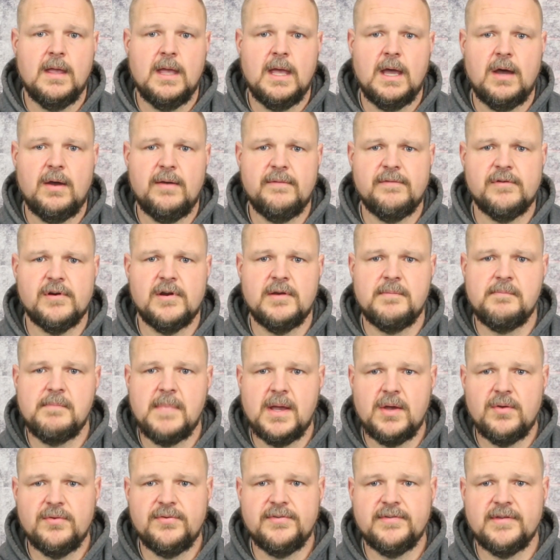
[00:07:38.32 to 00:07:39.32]
However, in
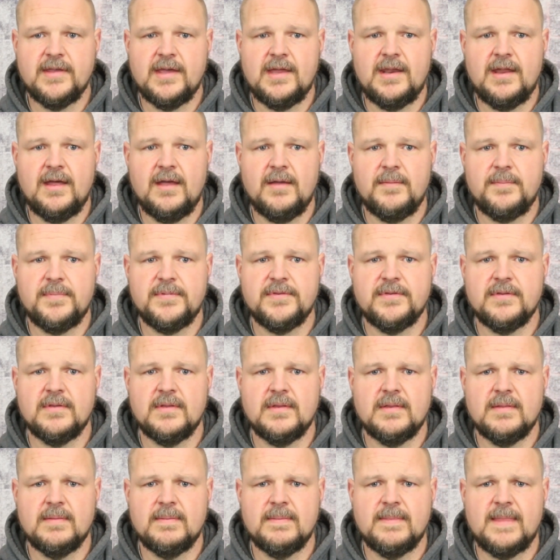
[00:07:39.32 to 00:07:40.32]
most setups,
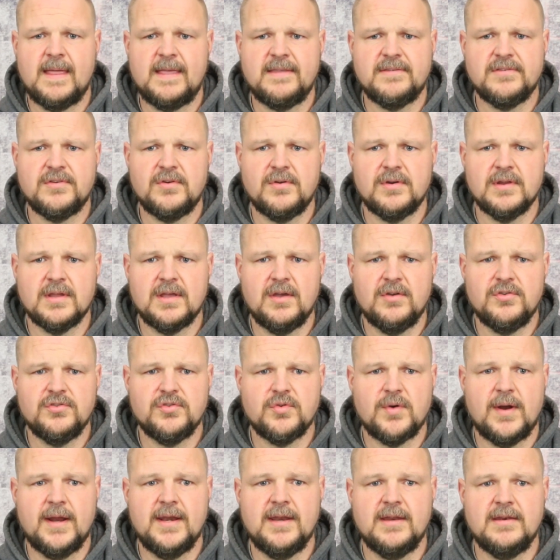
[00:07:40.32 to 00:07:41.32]
that's going to go
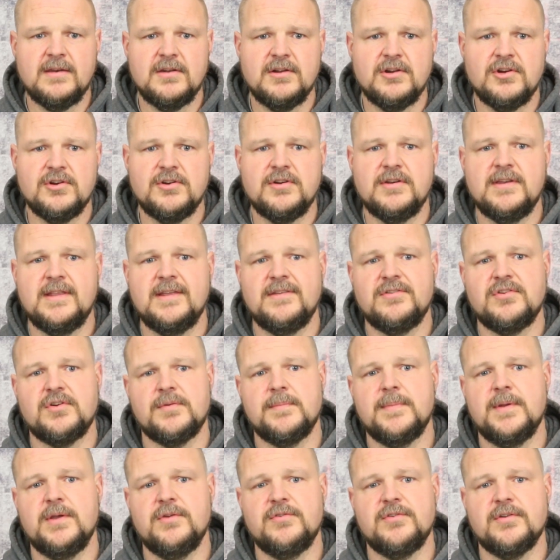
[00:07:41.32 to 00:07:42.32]
straight into your
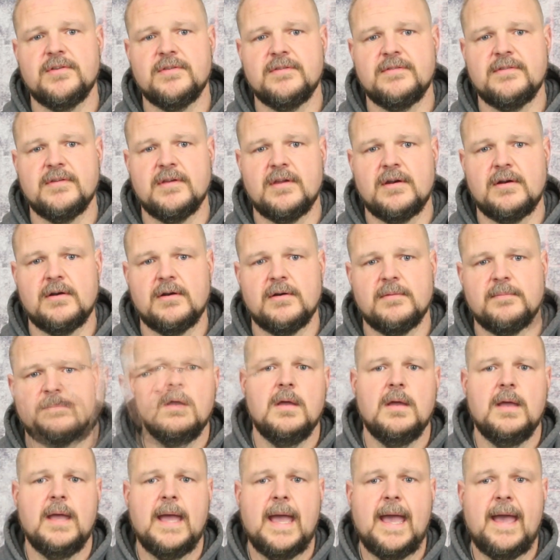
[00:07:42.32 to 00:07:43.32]
distribution center.
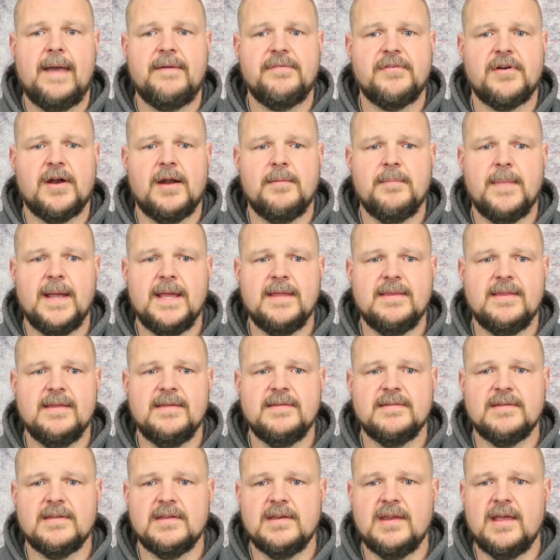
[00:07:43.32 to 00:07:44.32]
After I made
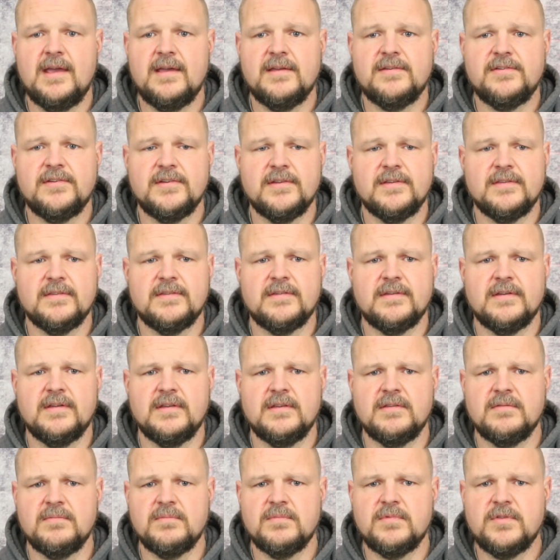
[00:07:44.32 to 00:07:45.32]
these connections
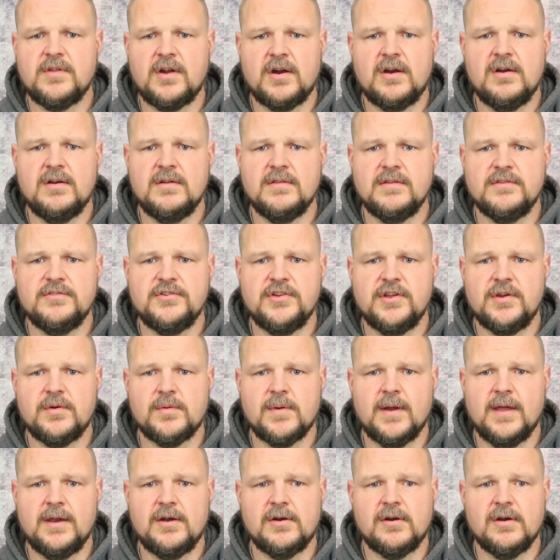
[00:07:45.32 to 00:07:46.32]
and turned the
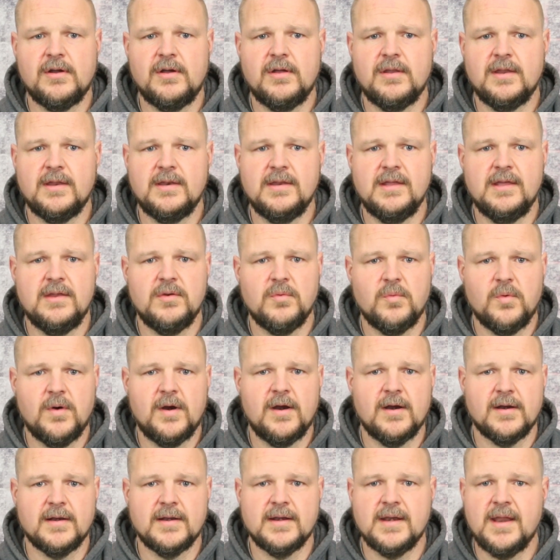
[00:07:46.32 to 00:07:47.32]
generator on, it didn't
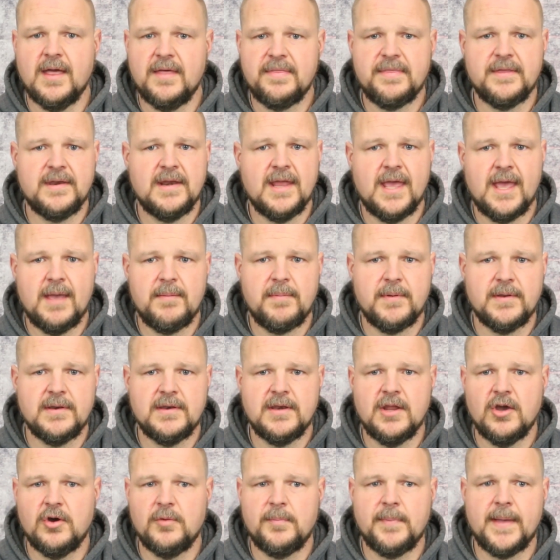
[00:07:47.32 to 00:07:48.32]
work. Nothing
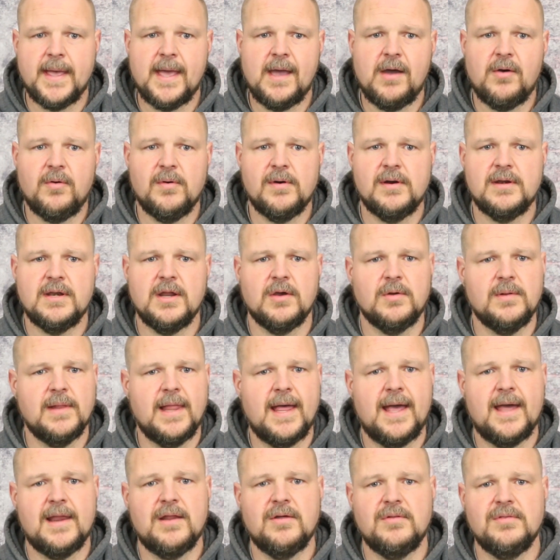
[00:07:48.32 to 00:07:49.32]
happened. No power, no
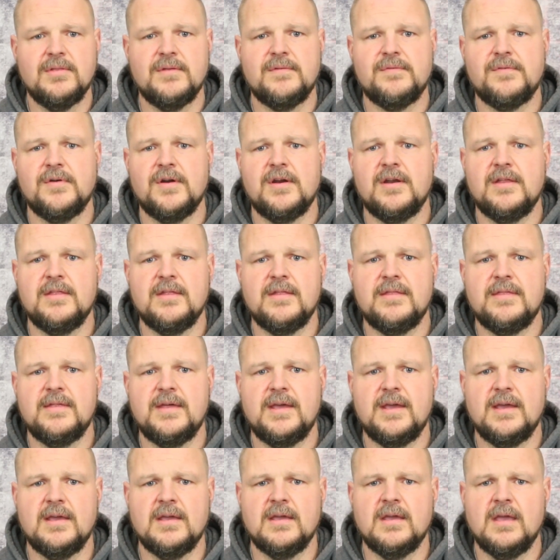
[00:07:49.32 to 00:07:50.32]
light on the front of the
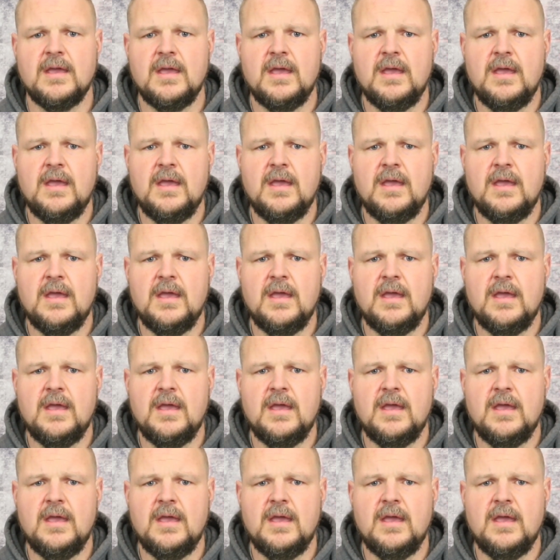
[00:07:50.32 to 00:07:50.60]
thing.